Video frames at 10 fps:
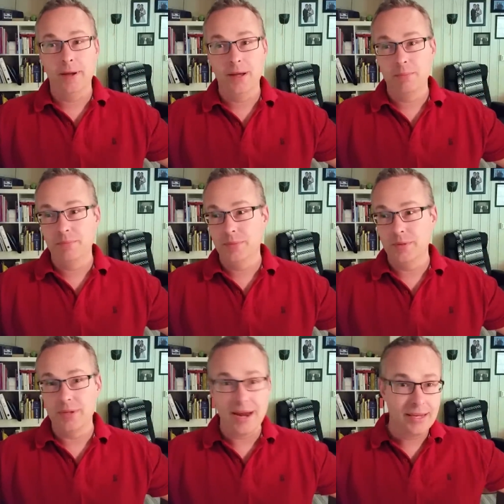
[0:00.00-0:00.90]
the
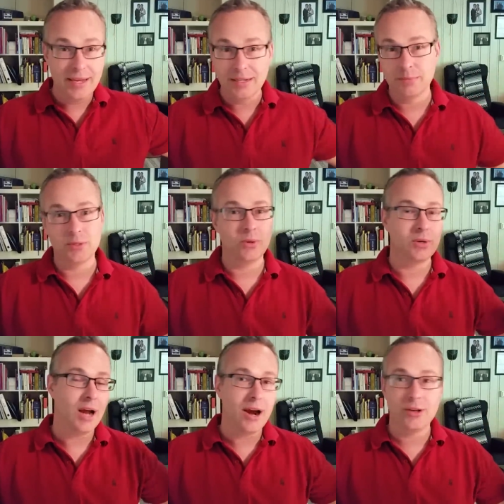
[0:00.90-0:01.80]
United Kingdom
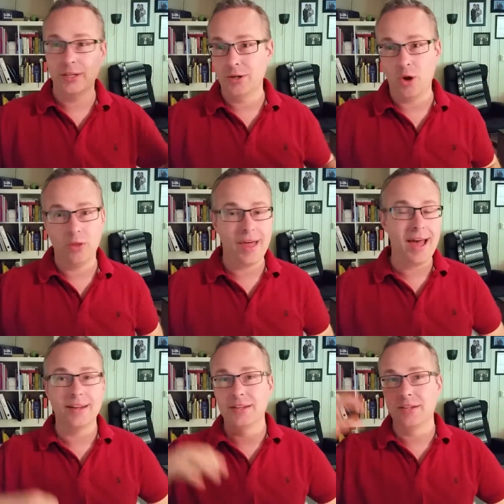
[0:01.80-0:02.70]
zone and Ireland and all
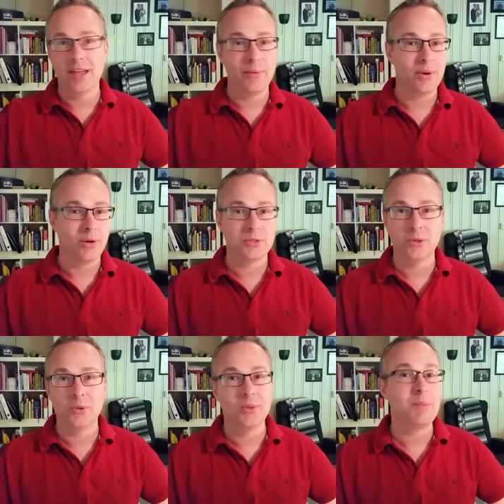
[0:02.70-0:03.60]
that, and they were
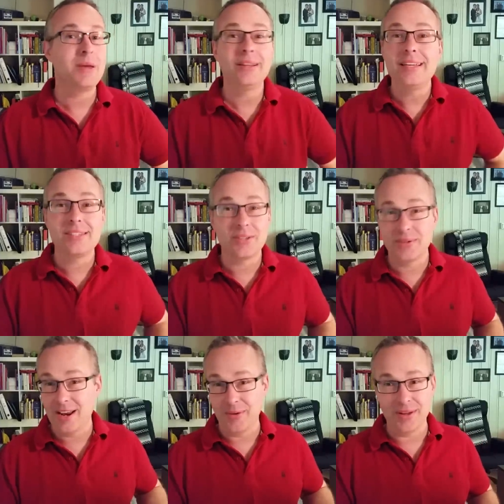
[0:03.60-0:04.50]
also in the Middle
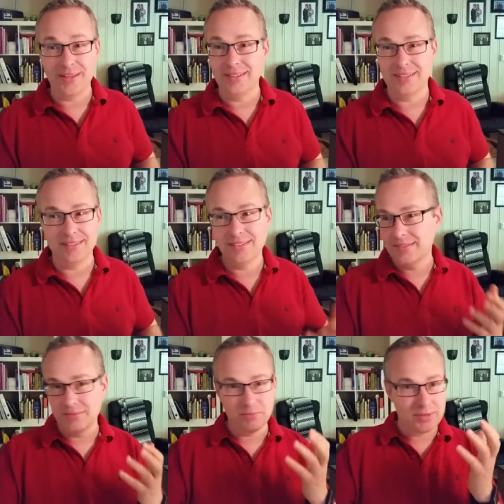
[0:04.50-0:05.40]
Eastern areas
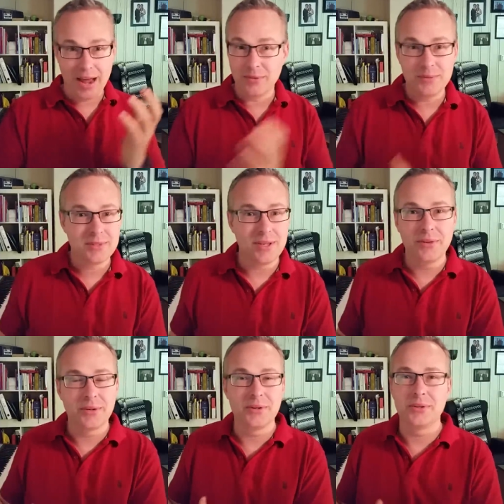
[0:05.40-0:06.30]
and down
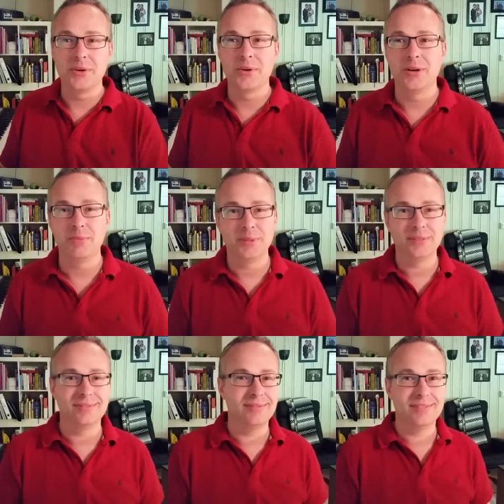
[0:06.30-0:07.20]
southern Europe
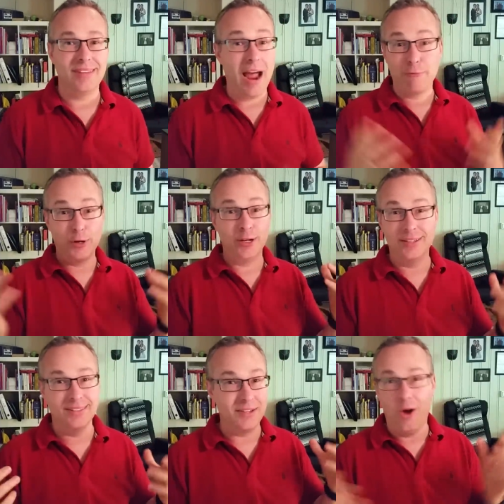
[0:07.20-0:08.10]
and
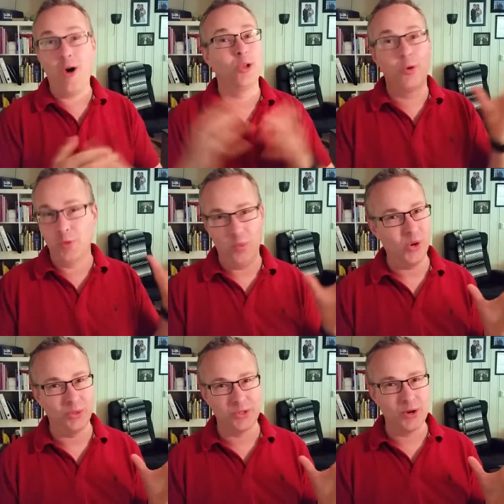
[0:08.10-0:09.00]
Africa and all over the
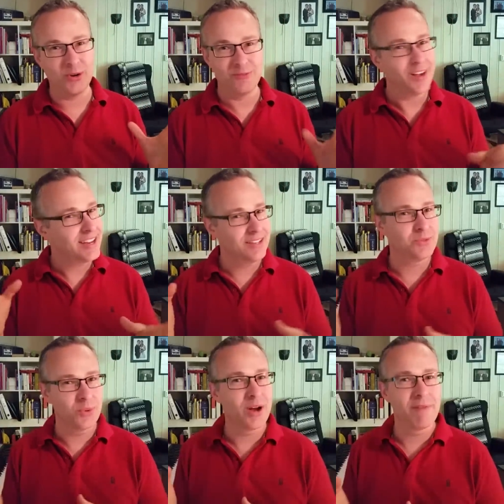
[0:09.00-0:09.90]
world. So
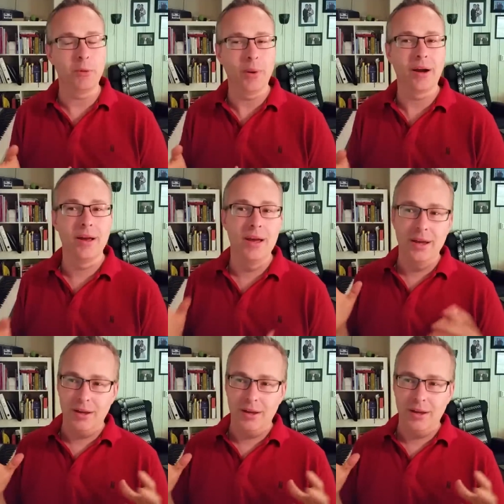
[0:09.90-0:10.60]
Vikings were everywhere.